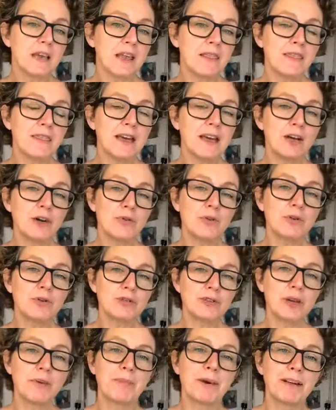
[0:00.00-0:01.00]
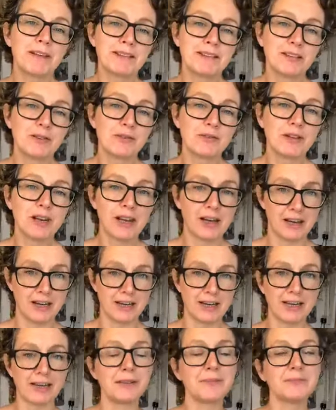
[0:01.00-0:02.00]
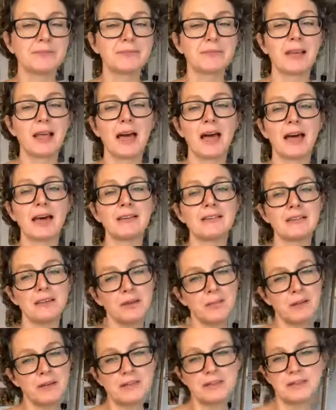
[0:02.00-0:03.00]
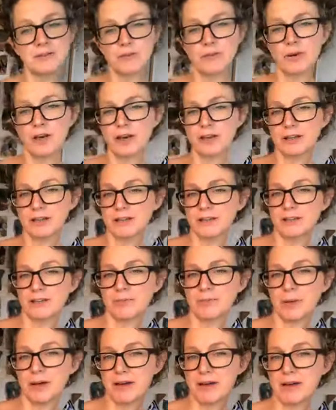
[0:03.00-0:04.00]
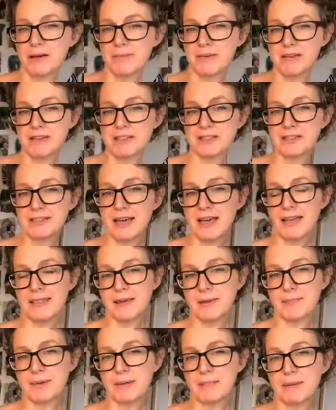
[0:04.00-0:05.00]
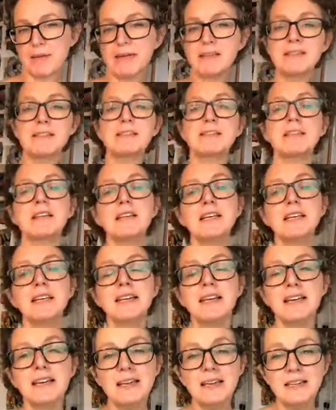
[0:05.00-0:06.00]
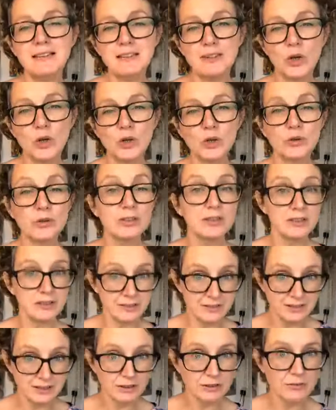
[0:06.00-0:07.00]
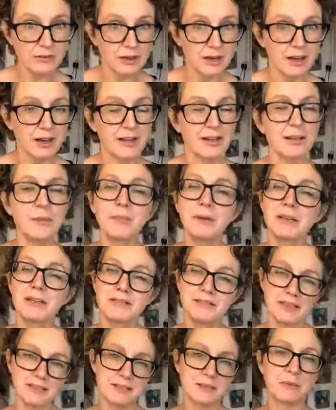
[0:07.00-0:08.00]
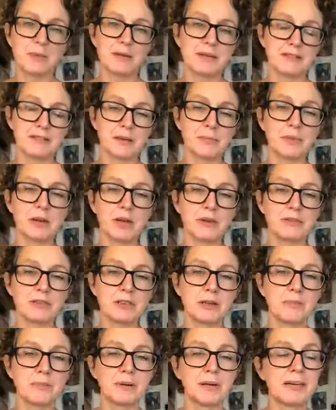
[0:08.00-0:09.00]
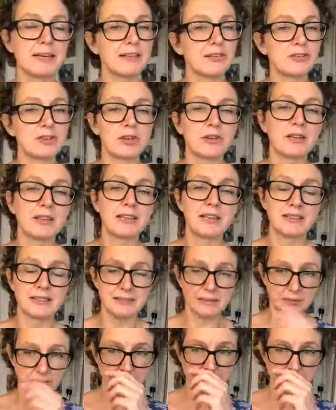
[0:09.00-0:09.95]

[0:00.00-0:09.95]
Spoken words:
they are also my silver lining. And the piece of work that's behind me just there, that big piece, is called Silver Lining, because that's the piece I'm going to complete during this